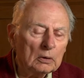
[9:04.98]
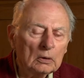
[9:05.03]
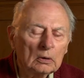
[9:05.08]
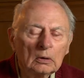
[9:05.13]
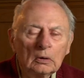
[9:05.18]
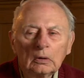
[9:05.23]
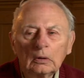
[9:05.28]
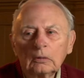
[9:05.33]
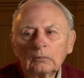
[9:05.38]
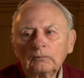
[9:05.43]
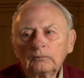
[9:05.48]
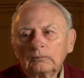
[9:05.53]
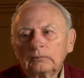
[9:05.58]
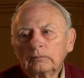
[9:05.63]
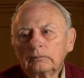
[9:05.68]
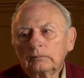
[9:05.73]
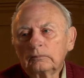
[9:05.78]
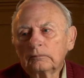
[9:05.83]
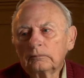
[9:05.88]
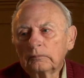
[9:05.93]

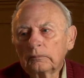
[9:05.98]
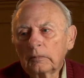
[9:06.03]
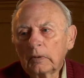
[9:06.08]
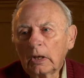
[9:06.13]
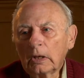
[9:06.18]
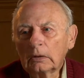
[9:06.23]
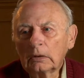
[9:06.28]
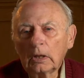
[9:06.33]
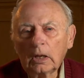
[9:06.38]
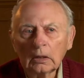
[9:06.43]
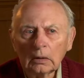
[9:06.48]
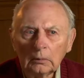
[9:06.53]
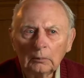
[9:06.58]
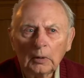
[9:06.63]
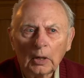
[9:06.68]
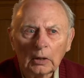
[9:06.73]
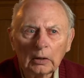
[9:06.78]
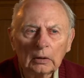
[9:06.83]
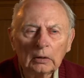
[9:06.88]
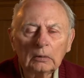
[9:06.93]
had a lot of
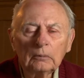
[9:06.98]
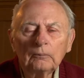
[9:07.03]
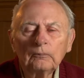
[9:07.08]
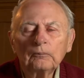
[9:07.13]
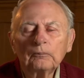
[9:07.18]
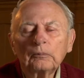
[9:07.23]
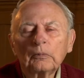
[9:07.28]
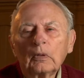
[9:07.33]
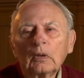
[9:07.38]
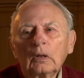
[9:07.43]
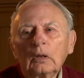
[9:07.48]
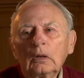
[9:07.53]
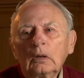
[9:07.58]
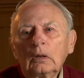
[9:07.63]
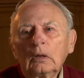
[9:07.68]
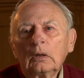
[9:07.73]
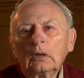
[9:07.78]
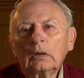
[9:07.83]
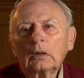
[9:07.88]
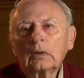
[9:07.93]
money,
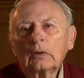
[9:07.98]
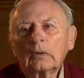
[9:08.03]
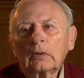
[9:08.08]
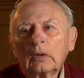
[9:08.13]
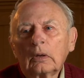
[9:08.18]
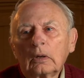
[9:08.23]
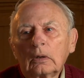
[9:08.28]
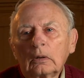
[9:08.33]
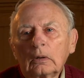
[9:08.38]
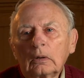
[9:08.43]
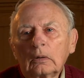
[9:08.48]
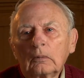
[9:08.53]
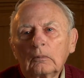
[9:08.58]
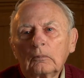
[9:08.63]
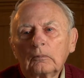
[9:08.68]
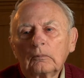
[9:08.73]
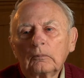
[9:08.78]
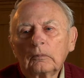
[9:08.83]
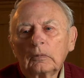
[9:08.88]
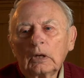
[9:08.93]
that
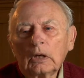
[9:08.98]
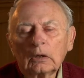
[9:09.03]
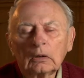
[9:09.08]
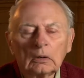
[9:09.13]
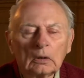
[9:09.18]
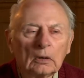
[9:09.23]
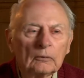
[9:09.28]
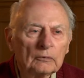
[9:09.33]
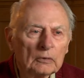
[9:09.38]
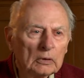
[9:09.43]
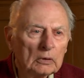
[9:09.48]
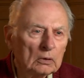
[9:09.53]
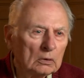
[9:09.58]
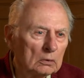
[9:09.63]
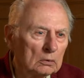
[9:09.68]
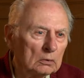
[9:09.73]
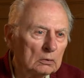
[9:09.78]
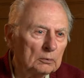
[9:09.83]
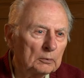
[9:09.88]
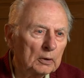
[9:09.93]
he had a lovely
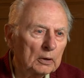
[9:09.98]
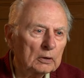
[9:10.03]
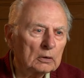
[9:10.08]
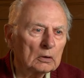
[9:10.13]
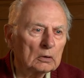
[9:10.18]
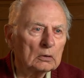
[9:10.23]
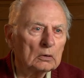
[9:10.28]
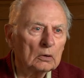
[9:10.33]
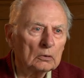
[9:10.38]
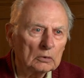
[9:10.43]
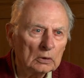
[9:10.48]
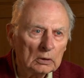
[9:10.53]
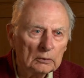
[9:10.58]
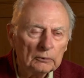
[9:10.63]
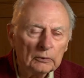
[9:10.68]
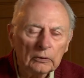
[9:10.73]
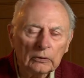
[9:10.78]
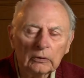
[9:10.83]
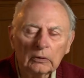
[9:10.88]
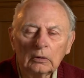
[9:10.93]
home, I could go live
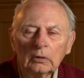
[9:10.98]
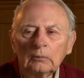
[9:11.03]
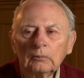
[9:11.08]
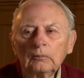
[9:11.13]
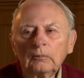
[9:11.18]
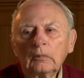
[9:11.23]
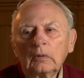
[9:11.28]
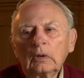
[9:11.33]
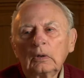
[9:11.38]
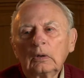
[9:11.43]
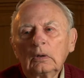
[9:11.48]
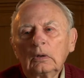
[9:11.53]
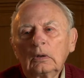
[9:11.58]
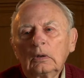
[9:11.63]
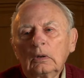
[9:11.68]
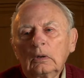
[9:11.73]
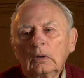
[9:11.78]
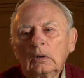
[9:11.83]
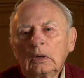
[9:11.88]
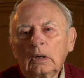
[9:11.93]
with him,
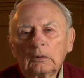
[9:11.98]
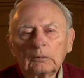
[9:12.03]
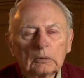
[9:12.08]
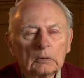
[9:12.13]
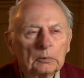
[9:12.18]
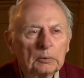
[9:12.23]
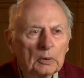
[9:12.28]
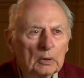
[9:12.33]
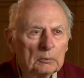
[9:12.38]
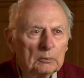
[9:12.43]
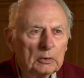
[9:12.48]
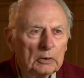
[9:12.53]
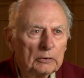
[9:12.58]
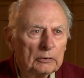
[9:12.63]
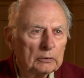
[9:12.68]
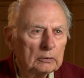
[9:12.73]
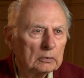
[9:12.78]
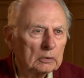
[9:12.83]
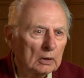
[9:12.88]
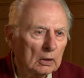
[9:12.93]
he would put me
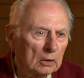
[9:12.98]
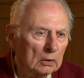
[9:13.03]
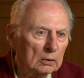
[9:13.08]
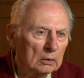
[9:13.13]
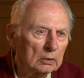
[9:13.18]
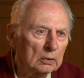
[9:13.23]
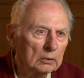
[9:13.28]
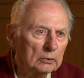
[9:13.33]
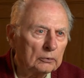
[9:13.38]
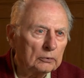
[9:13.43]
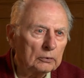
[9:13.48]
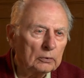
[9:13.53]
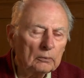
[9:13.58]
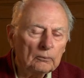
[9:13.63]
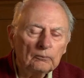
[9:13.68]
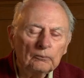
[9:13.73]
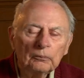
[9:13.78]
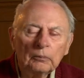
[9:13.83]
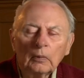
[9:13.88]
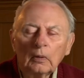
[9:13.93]
through college,
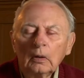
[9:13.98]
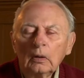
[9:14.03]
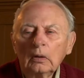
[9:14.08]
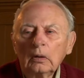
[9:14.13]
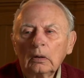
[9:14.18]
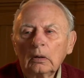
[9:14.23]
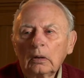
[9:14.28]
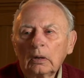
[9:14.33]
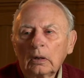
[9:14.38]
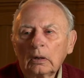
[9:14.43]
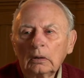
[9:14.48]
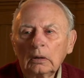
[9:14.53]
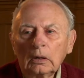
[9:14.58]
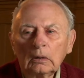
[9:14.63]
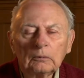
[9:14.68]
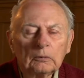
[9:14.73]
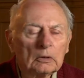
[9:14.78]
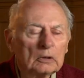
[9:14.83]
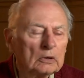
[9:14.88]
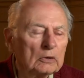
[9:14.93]
and he
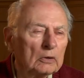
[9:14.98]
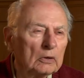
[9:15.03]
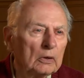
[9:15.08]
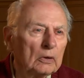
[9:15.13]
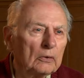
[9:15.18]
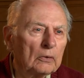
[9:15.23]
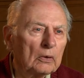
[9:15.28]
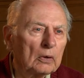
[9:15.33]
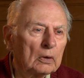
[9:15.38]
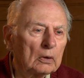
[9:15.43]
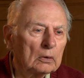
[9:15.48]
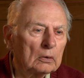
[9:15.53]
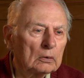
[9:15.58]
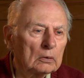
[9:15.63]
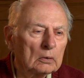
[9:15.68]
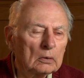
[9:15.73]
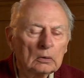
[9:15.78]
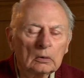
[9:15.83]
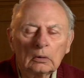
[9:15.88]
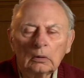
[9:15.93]
would see that
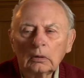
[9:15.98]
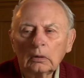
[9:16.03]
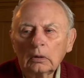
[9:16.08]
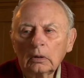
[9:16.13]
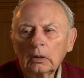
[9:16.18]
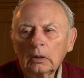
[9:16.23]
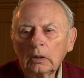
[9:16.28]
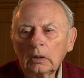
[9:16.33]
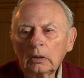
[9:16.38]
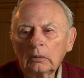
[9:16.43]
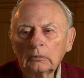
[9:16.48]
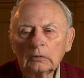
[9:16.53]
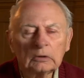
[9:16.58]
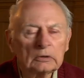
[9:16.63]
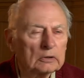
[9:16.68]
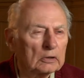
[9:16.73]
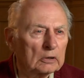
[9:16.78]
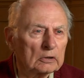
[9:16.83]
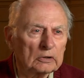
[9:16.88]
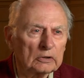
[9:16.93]
I was
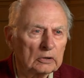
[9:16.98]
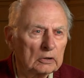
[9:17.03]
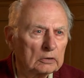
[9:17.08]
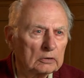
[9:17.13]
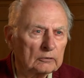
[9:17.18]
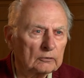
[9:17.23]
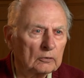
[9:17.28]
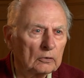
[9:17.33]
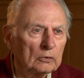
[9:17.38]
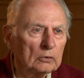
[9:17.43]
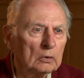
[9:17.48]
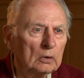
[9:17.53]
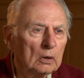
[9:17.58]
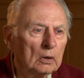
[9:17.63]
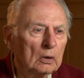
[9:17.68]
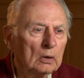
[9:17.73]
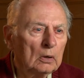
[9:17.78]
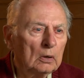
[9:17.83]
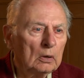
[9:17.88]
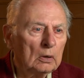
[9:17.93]
successful
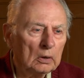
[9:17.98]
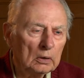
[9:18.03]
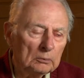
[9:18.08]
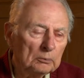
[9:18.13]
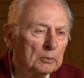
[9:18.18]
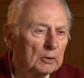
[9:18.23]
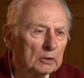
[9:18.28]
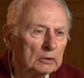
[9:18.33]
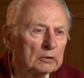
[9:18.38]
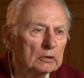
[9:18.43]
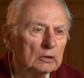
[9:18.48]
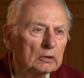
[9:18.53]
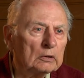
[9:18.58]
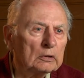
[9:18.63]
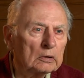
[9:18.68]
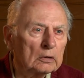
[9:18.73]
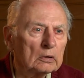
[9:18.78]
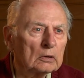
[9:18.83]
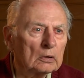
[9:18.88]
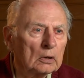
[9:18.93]
in
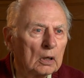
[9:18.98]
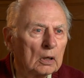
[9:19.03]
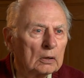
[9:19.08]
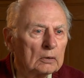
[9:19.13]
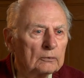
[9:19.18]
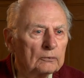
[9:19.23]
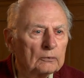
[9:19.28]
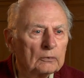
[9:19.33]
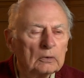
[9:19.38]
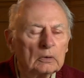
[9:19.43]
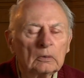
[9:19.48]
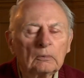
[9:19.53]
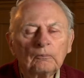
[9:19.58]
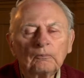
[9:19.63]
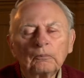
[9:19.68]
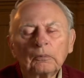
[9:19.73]
business and life, and